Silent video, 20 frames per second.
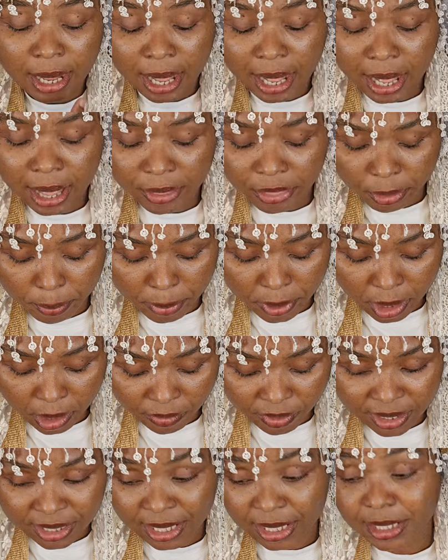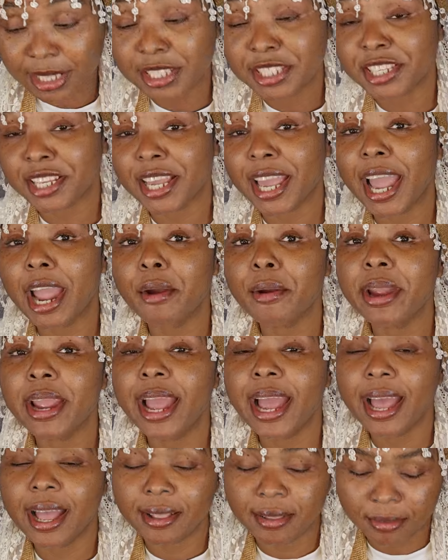and the beloved said sister
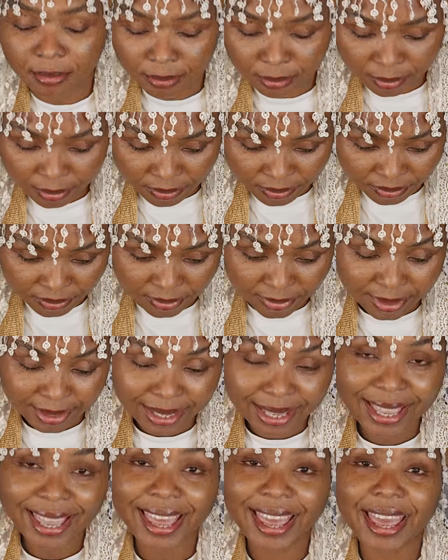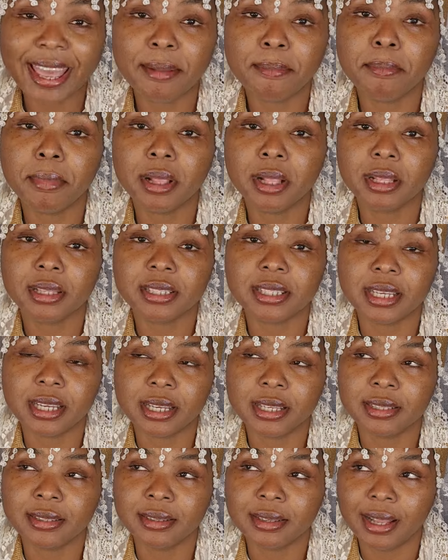Anne, kate
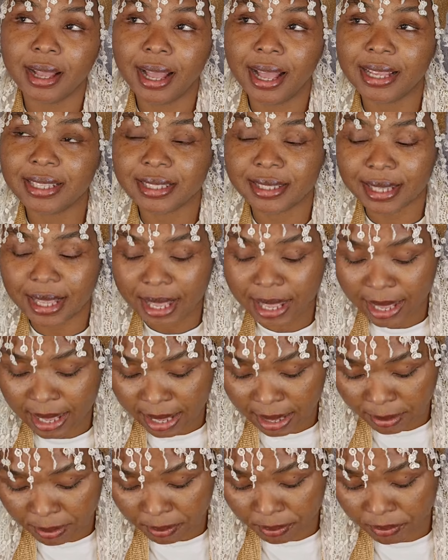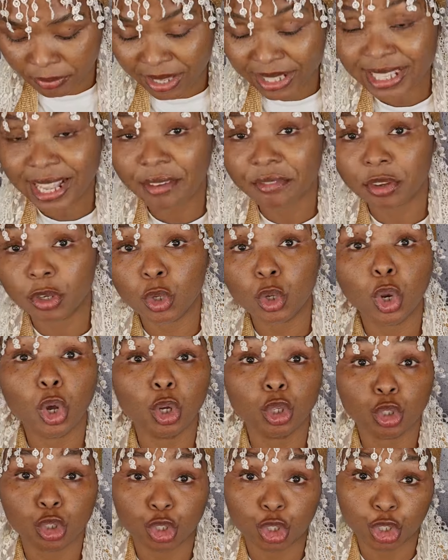middleton as um is having
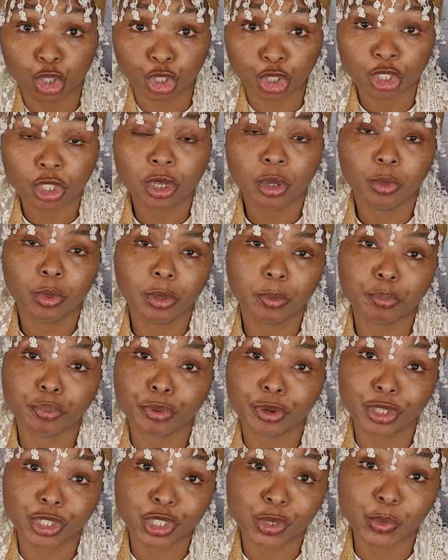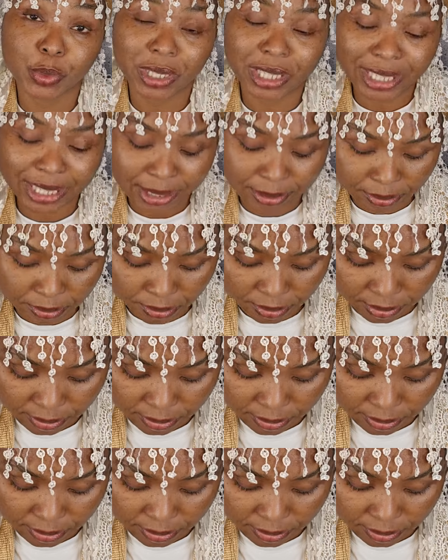lunch with prince william